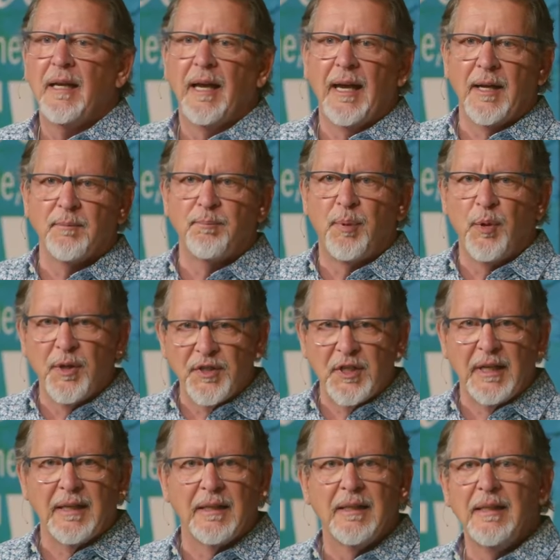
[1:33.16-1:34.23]
and
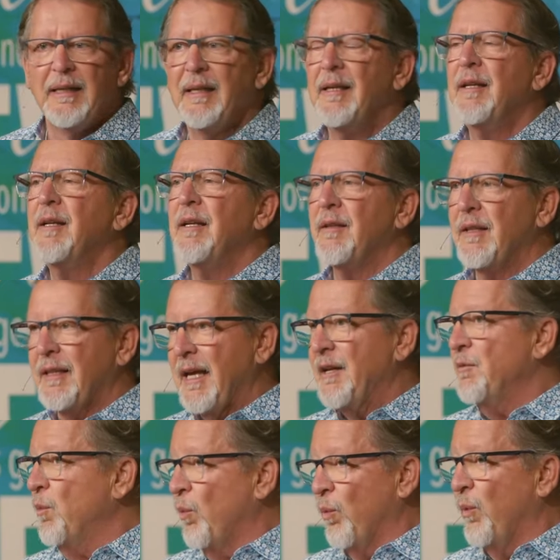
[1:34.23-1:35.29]
pushing
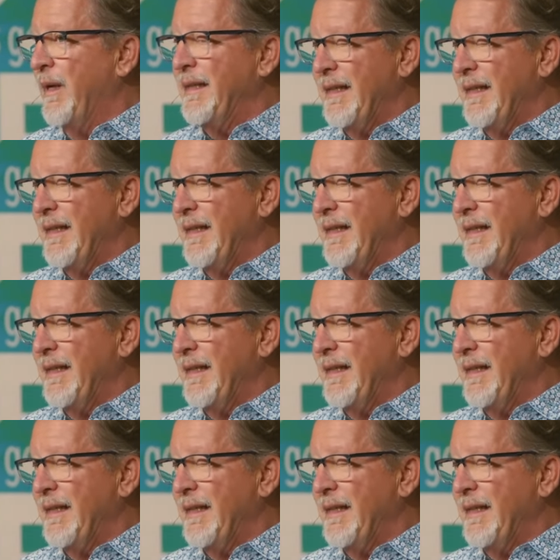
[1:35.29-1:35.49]
that we